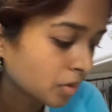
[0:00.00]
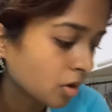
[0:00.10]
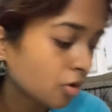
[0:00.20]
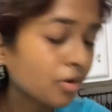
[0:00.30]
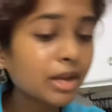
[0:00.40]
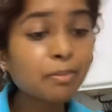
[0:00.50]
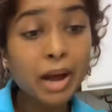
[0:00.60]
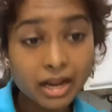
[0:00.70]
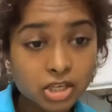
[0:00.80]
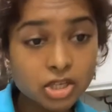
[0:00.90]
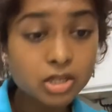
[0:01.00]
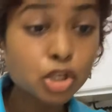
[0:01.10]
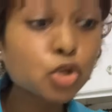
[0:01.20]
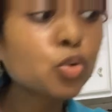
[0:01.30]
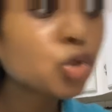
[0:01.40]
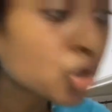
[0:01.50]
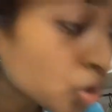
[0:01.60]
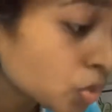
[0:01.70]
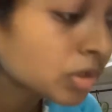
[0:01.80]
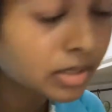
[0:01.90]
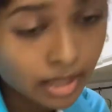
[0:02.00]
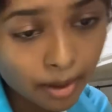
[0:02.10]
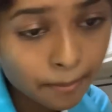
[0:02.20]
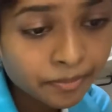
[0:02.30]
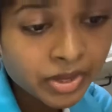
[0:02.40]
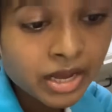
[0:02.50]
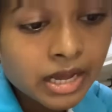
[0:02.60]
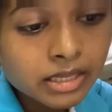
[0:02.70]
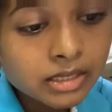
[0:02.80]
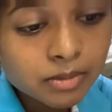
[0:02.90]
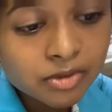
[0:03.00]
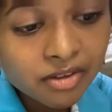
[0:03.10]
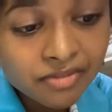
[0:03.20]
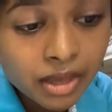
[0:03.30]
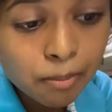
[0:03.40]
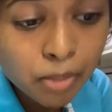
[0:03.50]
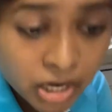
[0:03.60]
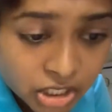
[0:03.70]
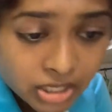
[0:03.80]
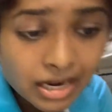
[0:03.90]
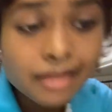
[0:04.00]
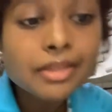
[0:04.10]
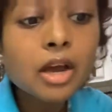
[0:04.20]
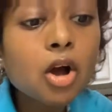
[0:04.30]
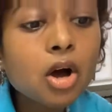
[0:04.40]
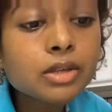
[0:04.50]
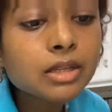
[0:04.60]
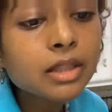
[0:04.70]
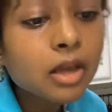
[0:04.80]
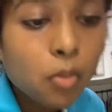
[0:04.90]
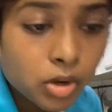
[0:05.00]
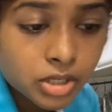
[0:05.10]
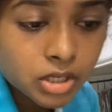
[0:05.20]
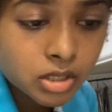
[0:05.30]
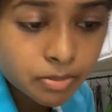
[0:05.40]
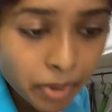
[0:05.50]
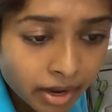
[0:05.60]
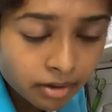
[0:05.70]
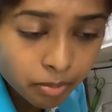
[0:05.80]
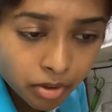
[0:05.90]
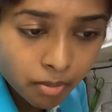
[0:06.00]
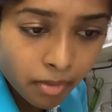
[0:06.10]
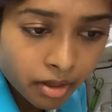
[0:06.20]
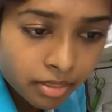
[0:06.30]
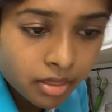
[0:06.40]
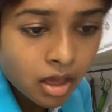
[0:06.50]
create packages to suit them in terms of their budget and their cost that they want to spend per month